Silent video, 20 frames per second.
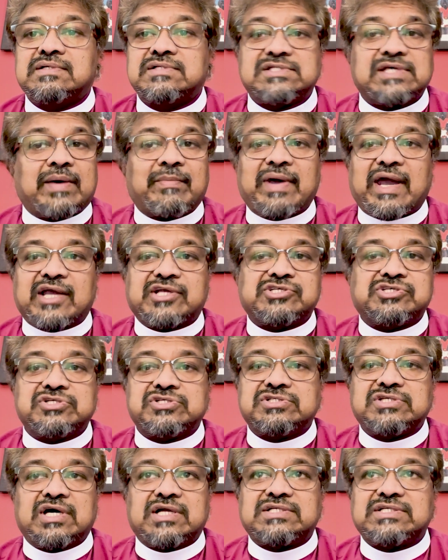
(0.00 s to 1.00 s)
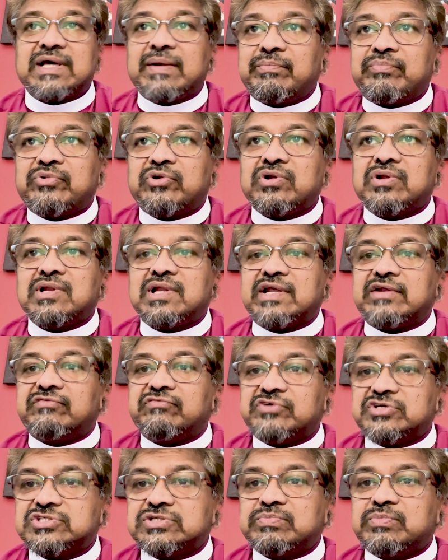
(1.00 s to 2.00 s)
Some actions are temporal and
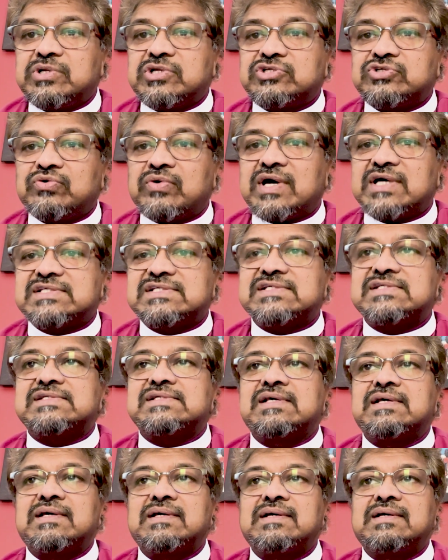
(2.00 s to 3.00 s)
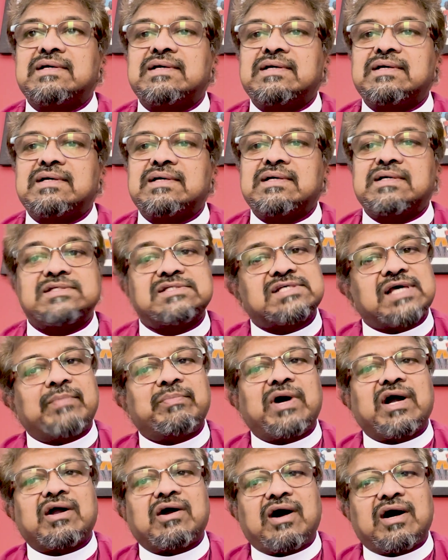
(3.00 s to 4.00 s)
visible to us. Some
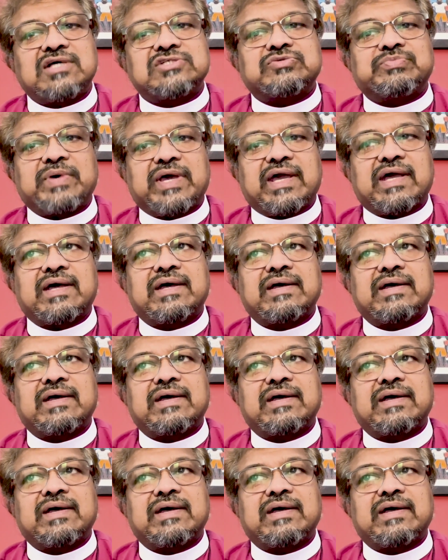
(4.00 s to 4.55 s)
are cosmic